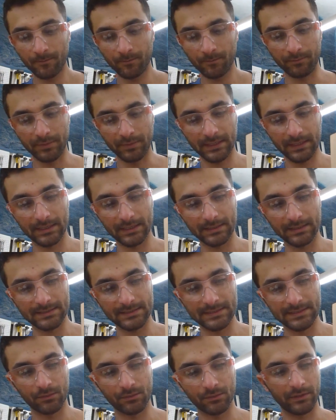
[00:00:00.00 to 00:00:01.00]

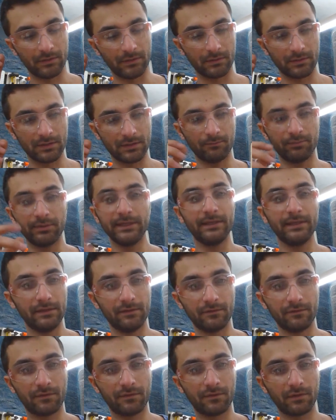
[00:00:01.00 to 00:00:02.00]
because it will completely
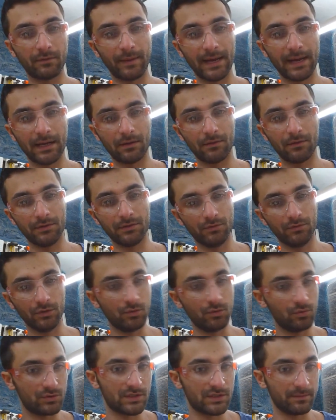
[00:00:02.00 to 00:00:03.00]
inform how you
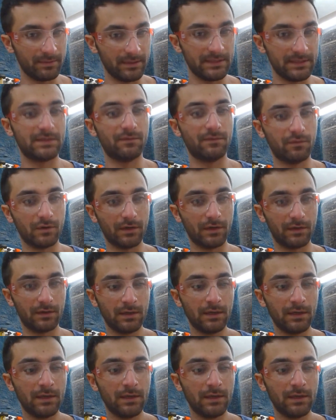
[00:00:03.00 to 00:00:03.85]
use the piece of wood.